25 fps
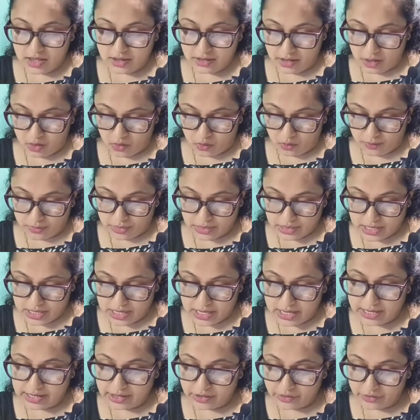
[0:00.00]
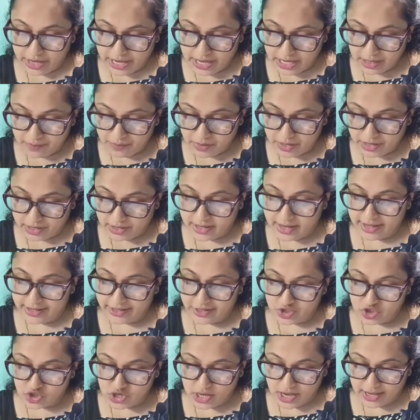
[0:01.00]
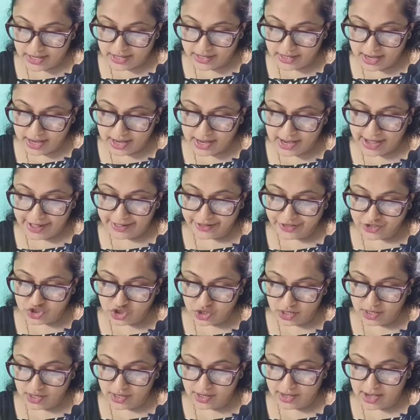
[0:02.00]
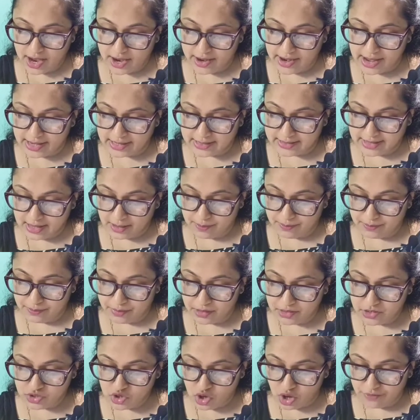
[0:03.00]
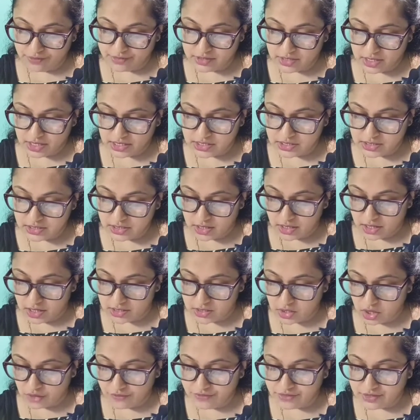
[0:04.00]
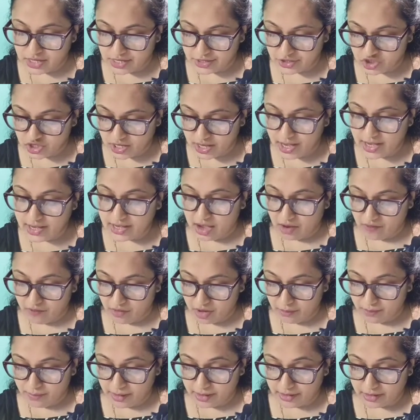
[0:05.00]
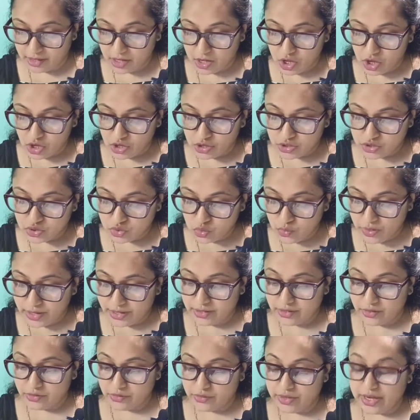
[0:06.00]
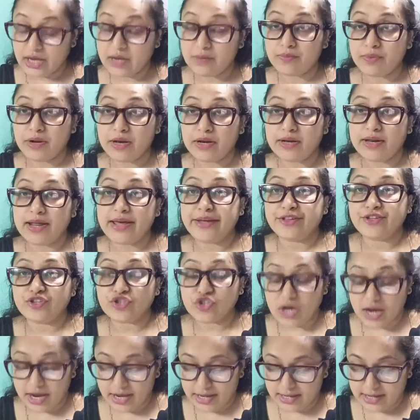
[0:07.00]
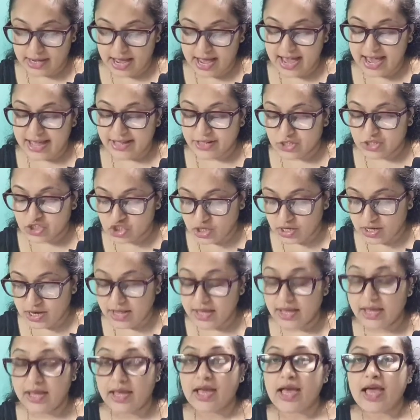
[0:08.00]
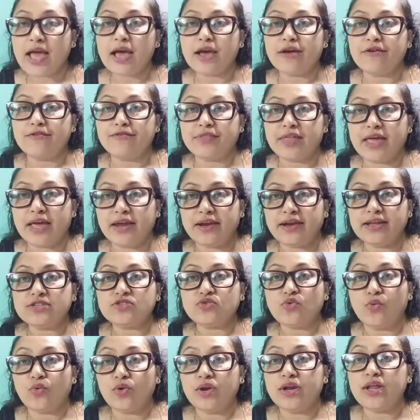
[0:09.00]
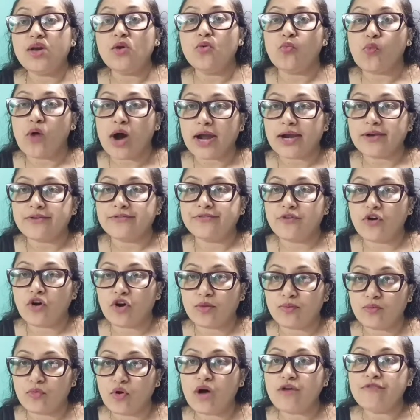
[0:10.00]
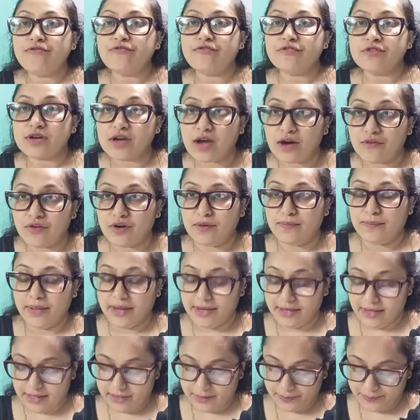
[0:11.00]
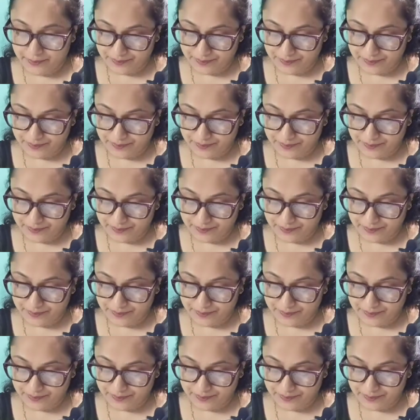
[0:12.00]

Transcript: Now Great Britain, China and Chile are examples of such a government. So in Great Britain, China and Chile, there is only one form of government.